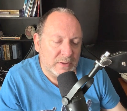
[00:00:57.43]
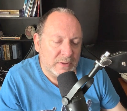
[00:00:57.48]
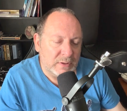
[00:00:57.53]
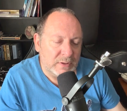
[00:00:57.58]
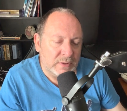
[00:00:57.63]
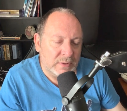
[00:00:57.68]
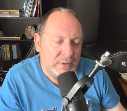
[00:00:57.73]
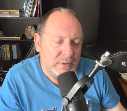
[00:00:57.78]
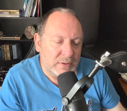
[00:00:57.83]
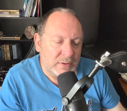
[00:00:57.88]

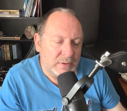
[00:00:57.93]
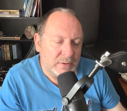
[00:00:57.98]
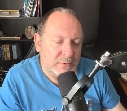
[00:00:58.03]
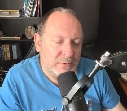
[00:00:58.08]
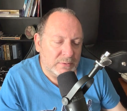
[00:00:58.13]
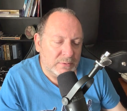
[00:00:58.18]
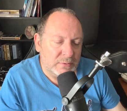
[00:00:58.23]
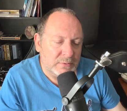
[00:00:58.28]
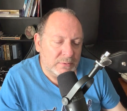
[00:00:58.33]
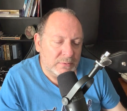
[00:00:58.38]

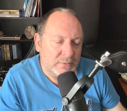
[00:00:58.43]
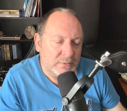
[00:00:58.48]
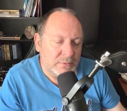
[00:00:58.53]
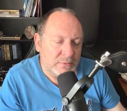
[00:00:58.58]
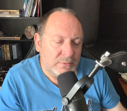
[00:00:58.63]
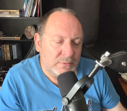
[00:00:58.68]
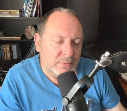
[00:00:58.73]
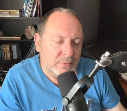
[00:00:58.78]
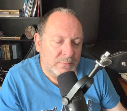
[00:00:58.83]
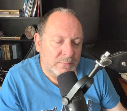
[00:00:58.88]

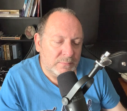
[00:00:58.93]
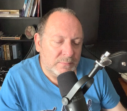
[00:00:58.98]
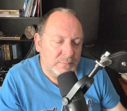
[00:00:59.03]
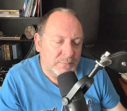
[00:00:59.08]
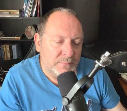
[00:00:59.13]
(no one is talking)